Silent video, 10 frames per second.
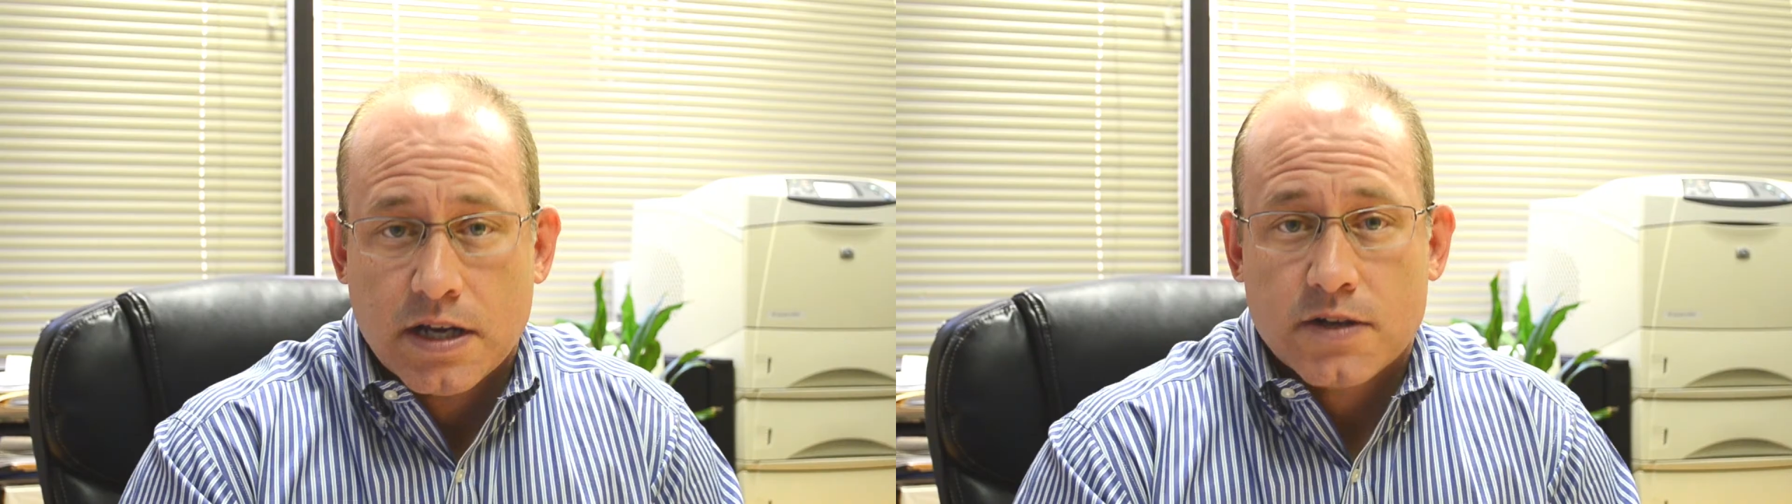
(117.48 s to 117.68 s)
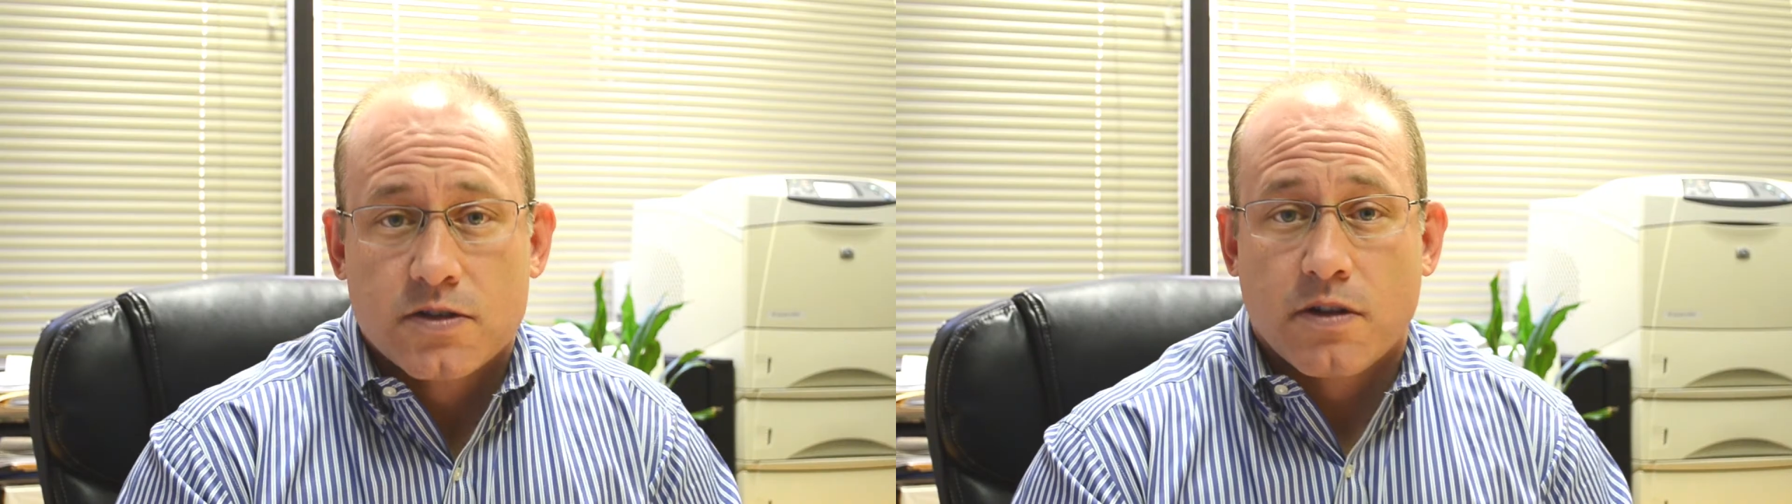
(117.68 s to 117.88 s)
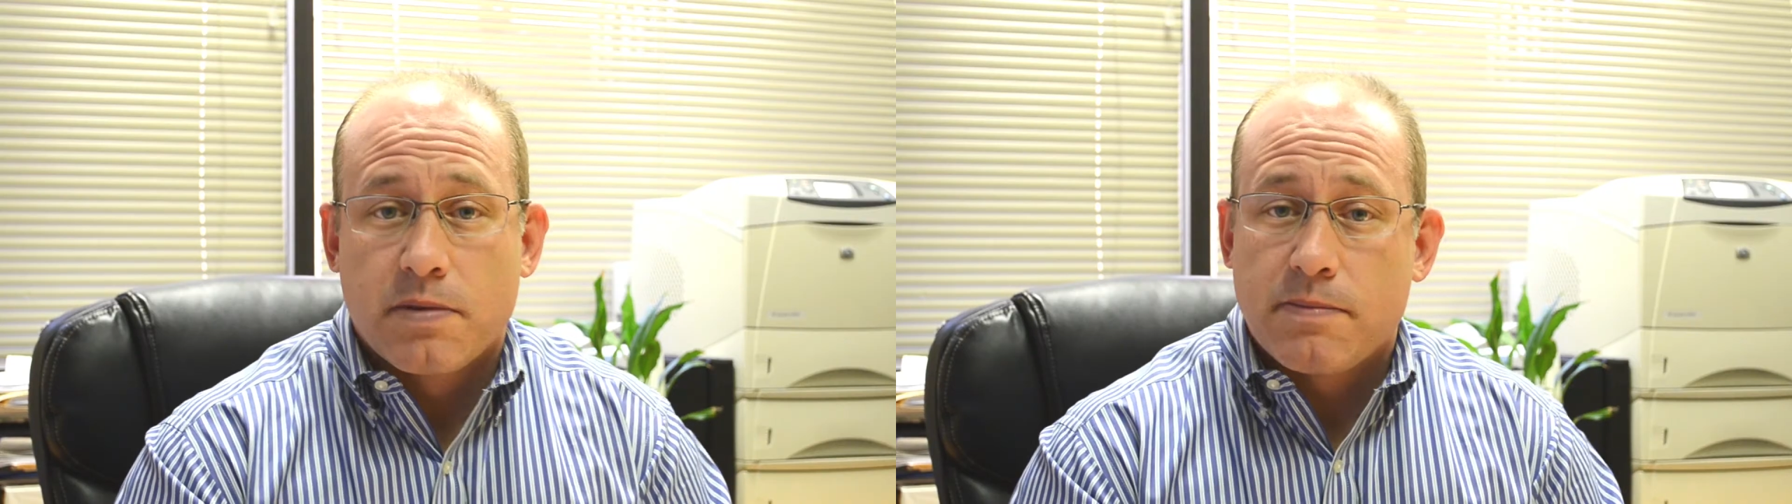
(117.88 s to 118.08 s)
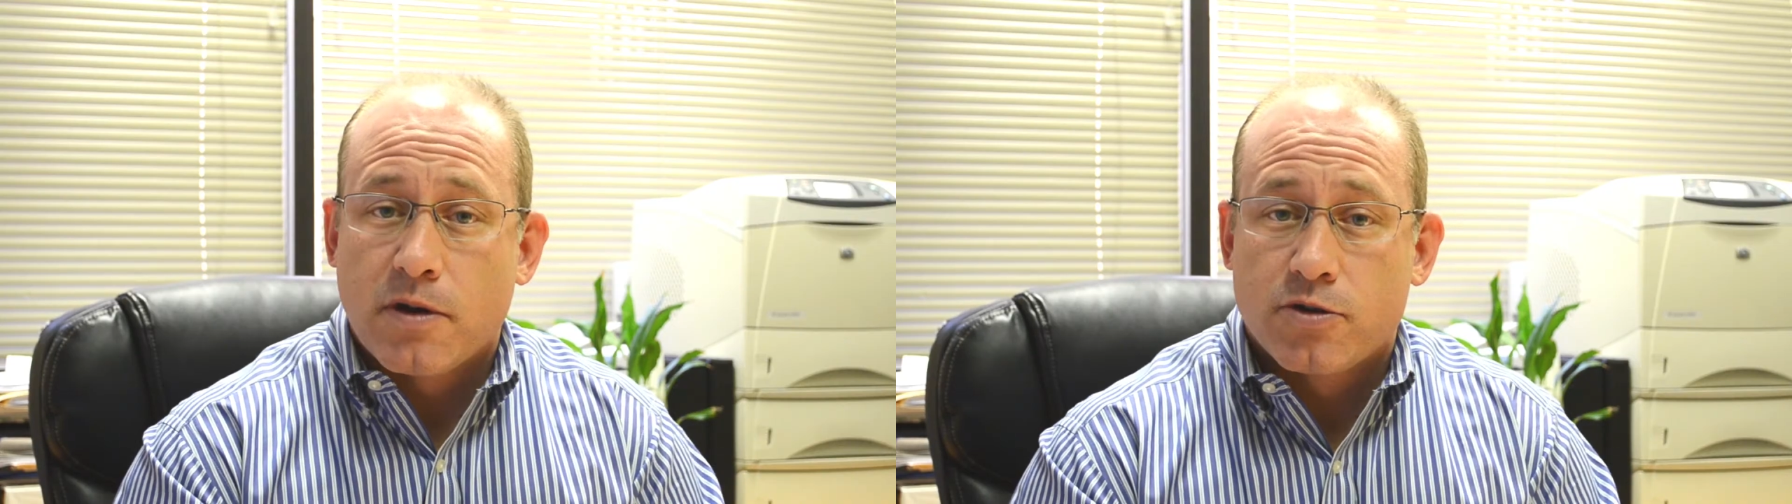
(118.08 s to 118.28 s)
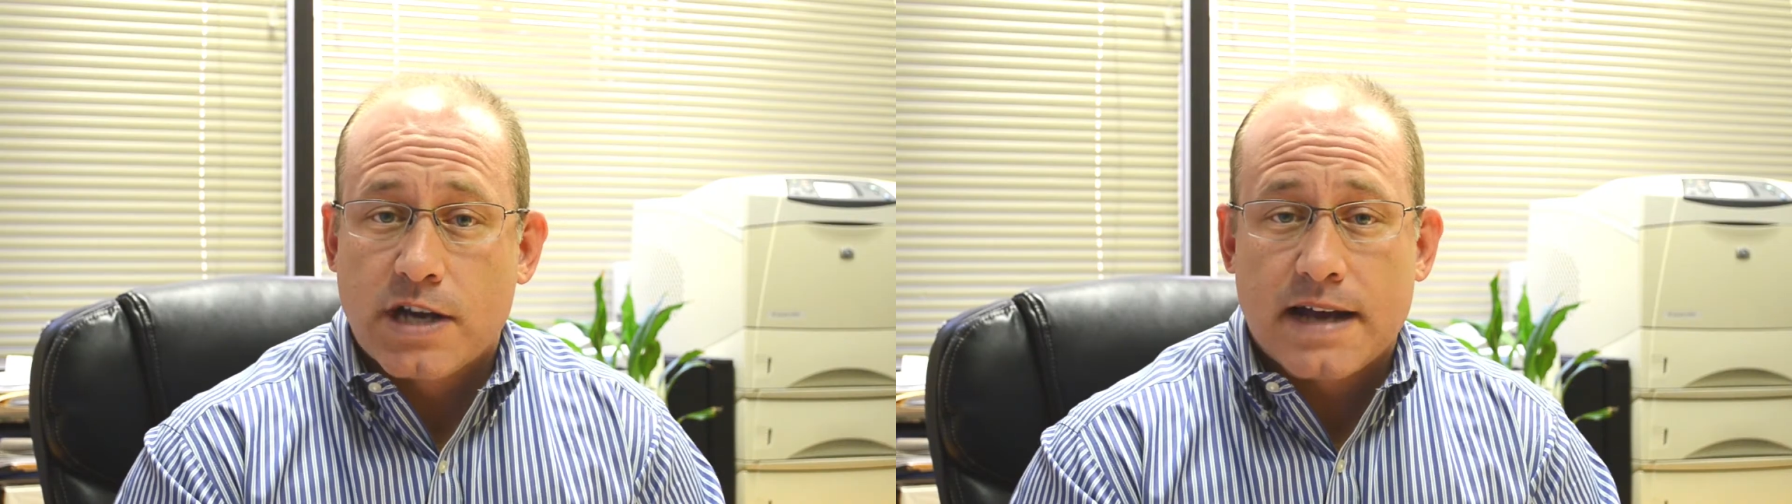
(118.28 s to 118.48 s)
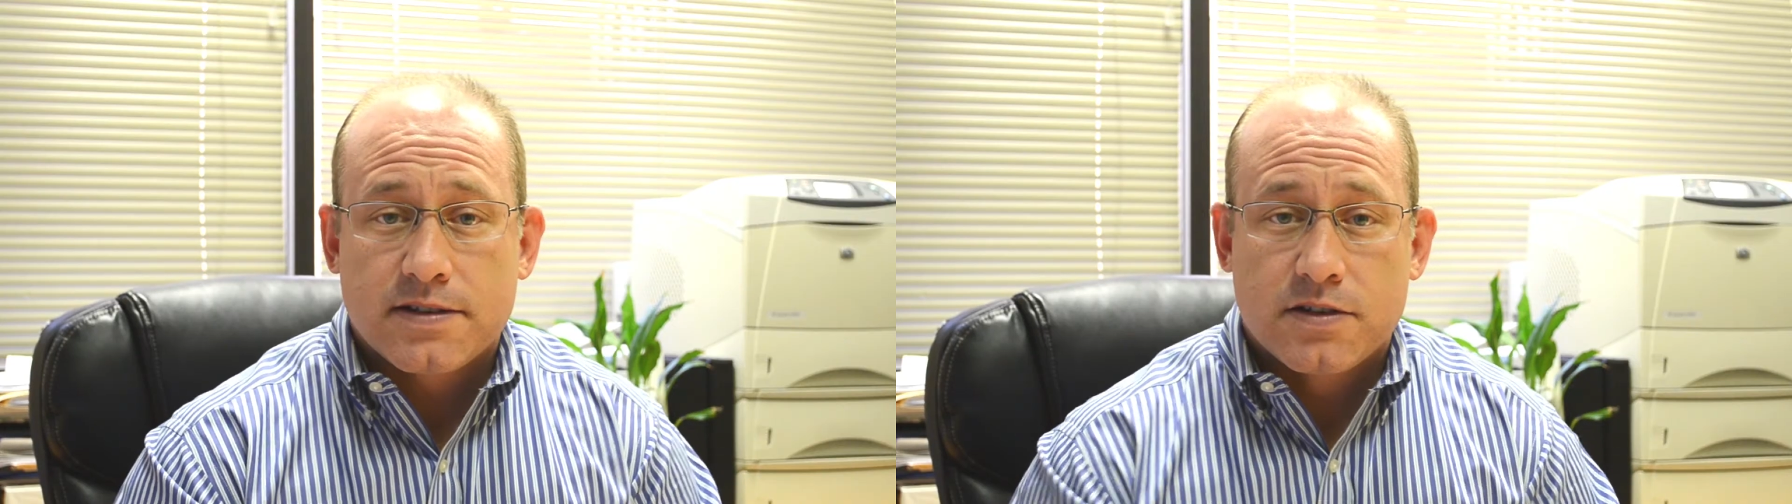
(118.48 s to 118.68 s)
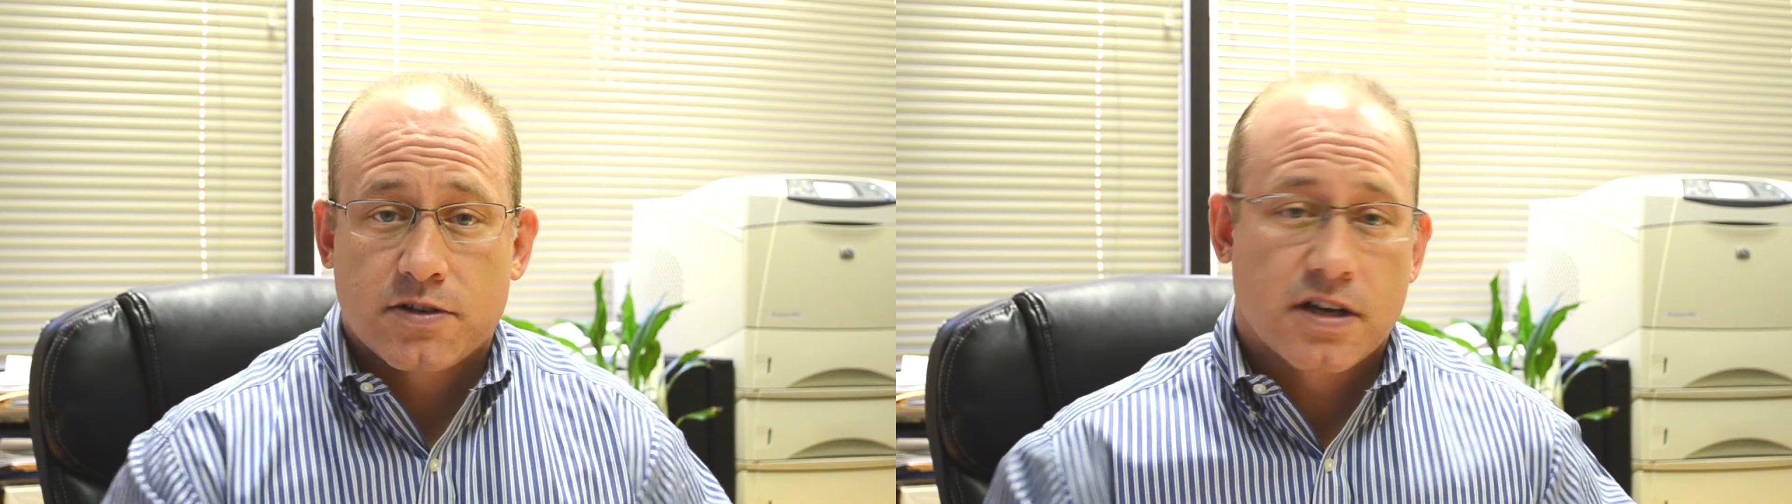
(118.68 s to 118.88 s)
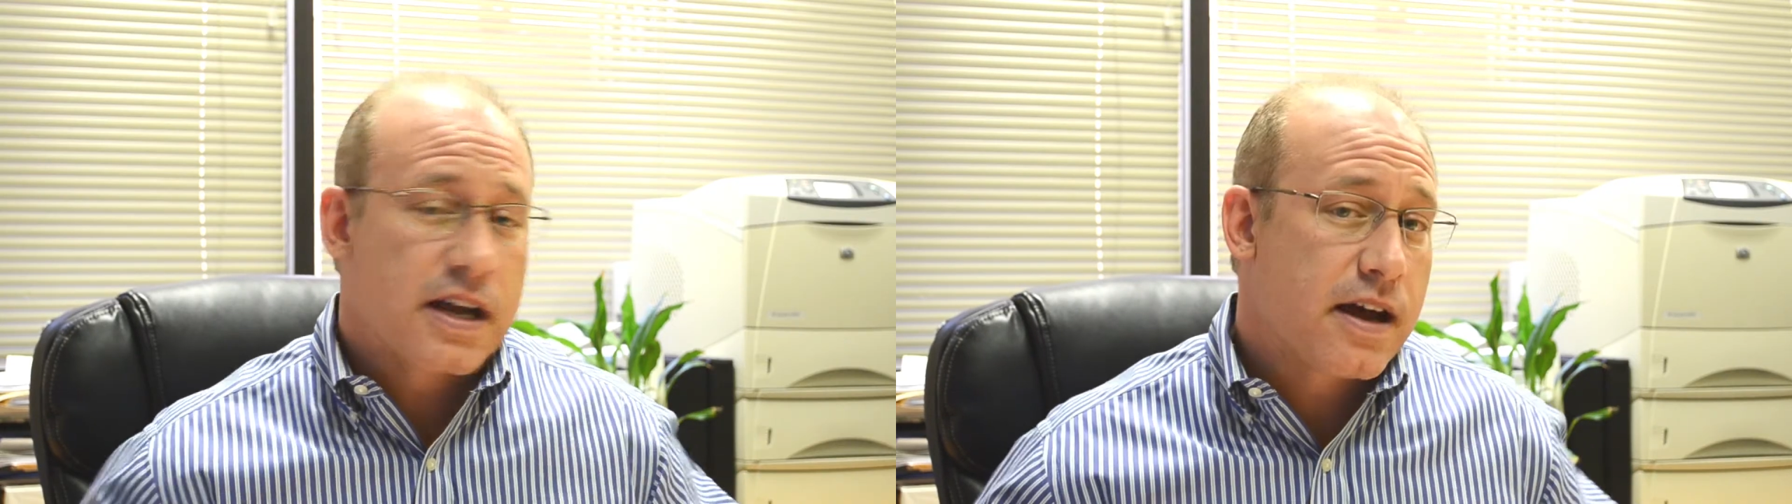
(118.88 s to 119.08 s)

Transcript: So the PPO chassis are going to